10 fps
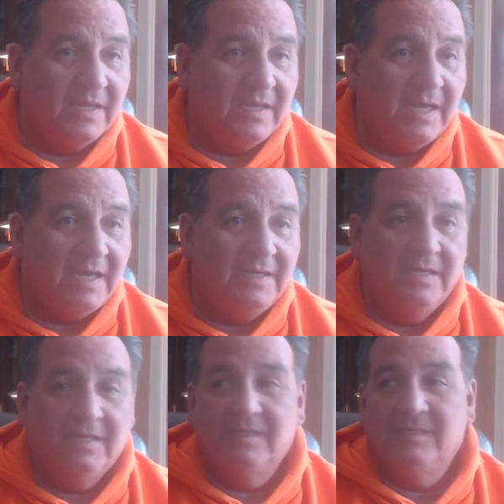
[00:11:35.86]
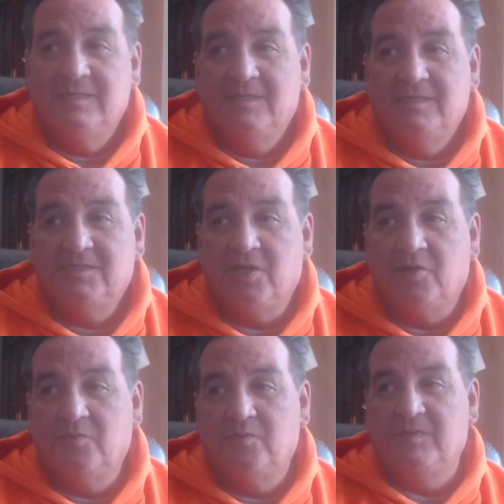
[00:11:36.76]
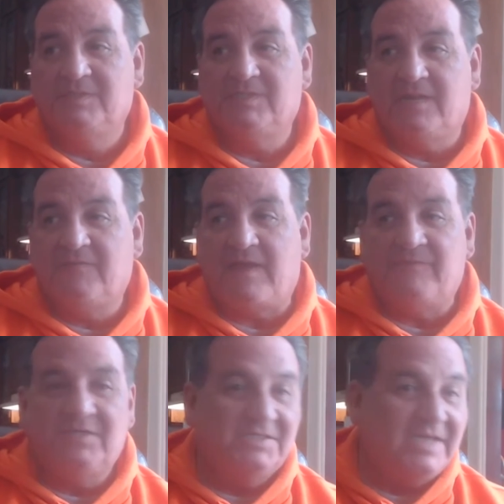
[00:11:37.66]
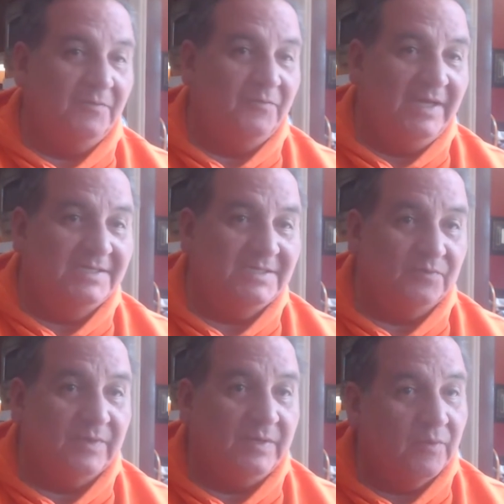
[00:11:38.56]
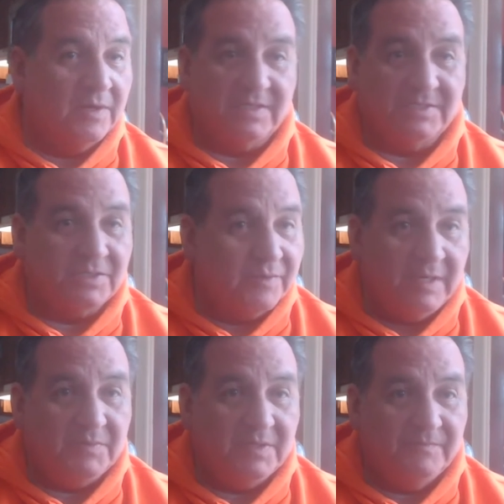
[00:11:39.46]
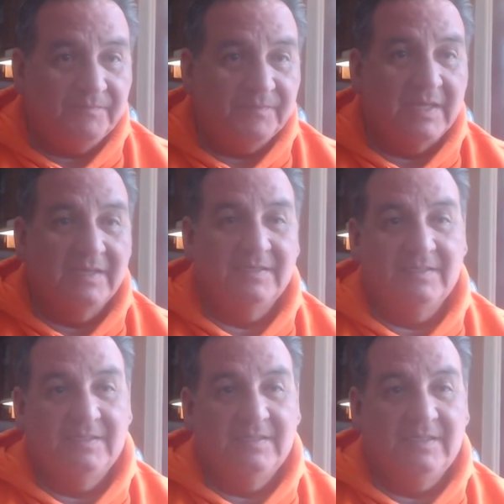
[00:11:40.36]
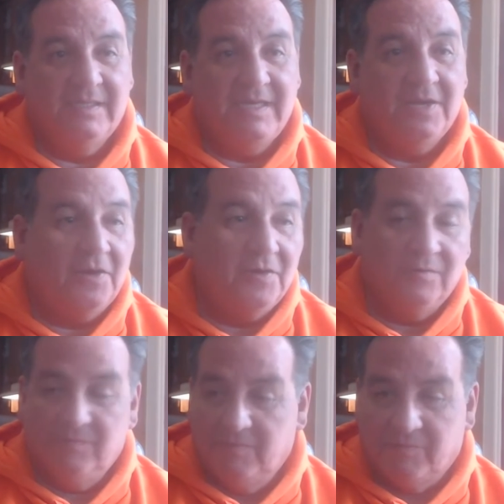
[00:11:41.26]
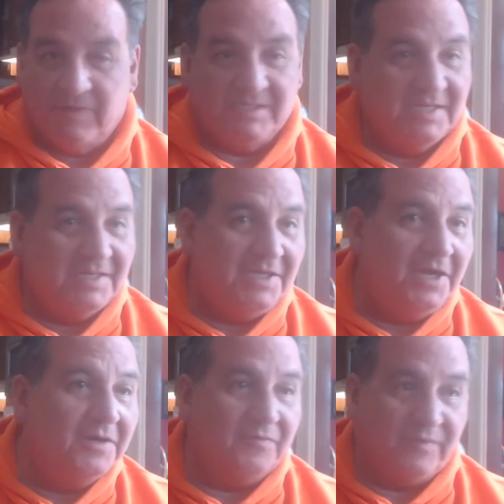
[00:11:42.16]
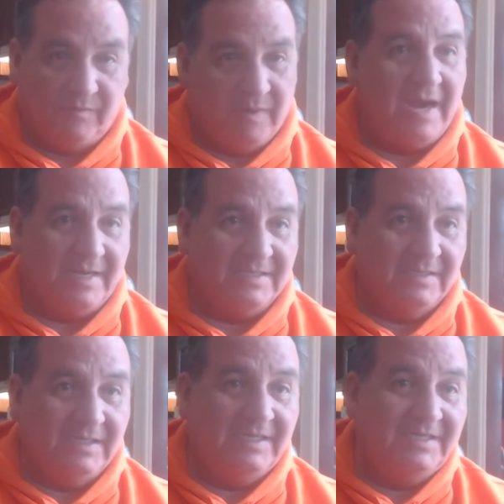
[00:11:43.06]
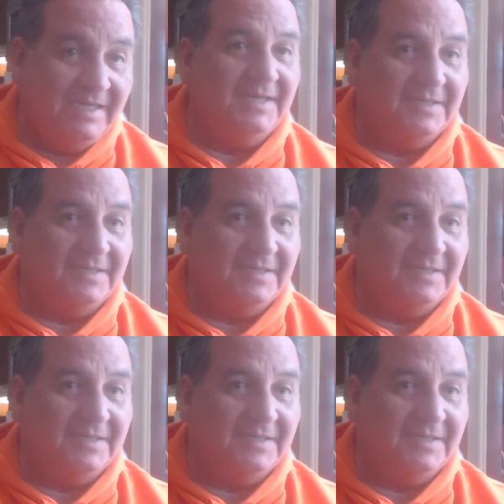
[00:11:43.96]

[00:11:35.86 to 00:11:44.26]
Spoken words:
And so instead of having just 8 weeks to rework the script, he had all the rest of the year to rewrite it. And he did.